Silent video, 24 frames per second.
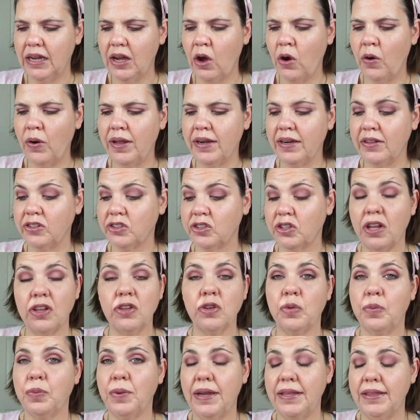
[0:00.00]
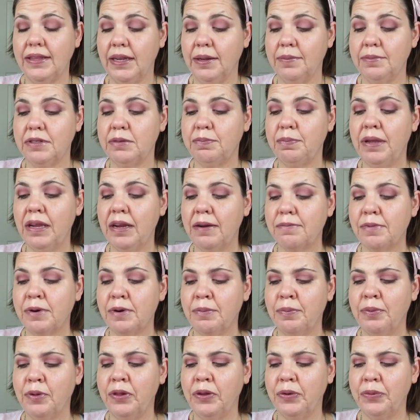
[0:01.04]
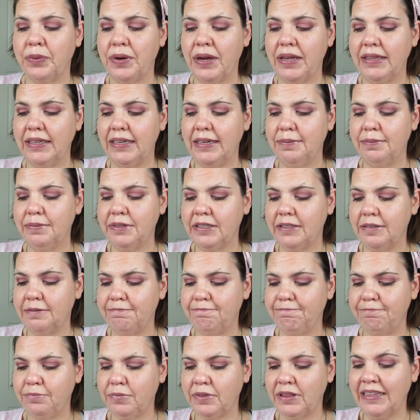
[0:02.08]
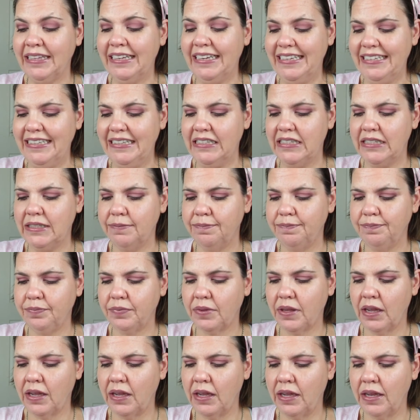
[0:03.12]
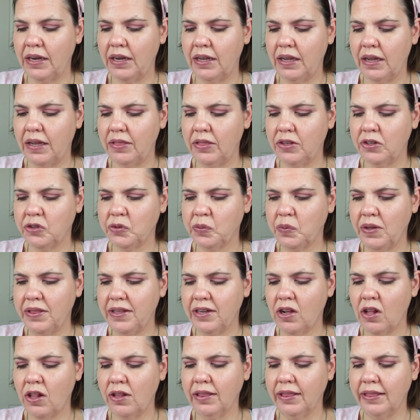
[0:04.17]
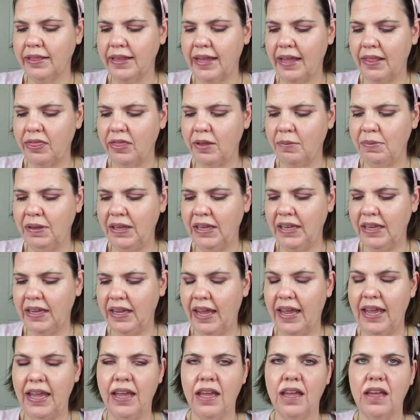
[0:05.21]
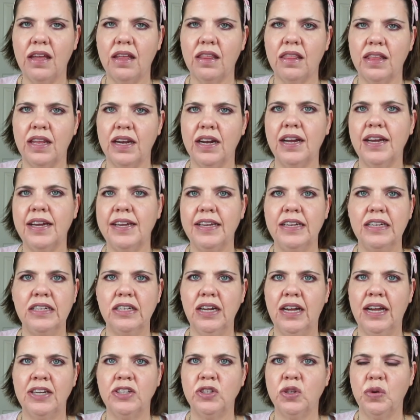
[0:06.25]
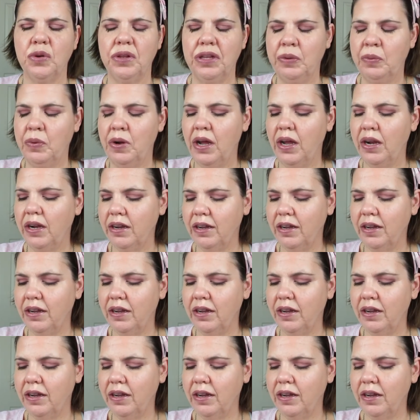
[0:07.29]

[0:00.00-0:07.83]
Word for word: Oh, I know there's also red lips, pink, purple, and red lips, lids. And there's one called Let Them Eat Cake that I, I totally want.